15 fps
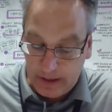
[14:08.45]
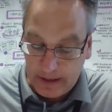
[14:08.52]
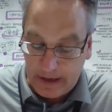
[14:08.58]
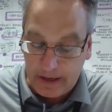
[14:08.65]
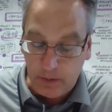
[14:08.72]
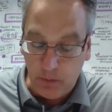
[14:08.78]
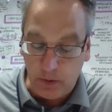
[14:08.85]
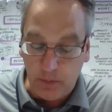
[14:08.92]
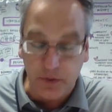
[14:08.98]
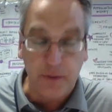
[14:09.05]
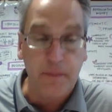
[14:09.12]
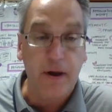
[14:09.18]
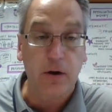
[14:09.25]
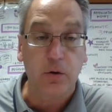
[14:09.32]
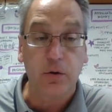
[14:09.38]
and anyone with a
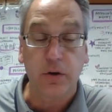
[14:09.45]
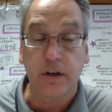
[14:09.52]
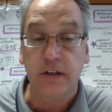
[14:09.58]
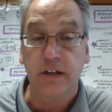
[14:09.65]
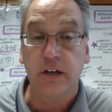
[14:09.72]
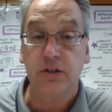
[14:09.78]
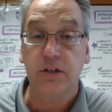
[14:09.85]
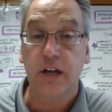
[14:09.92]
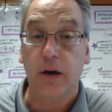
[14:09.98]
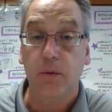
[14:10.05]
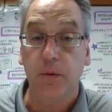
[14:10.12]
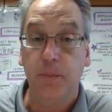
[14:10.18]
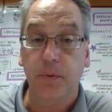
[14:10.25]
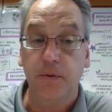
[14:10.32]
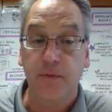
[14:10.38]
medical condition that
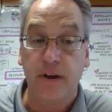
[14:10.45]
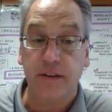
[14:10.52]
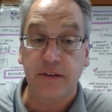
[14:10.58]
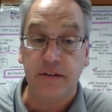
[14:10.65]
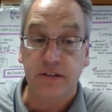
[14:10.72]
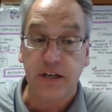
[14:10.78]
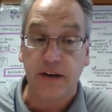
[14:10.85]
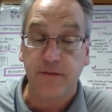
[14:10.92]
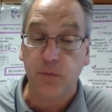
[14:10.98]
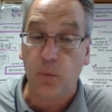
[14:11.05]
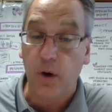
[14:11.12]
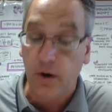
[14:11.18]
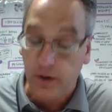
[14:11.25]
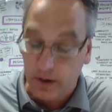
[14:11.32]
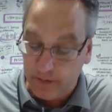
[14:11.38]
would prevent the safe
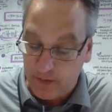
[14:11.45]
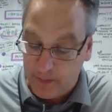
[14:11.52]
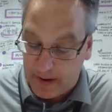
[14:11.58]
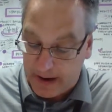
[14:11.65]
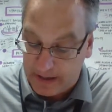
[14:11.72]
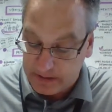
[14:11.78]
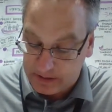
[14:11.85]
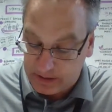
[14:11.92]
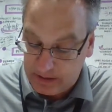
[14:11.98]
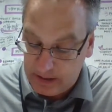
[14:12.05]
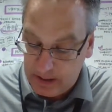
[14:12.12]
wearing of a mask,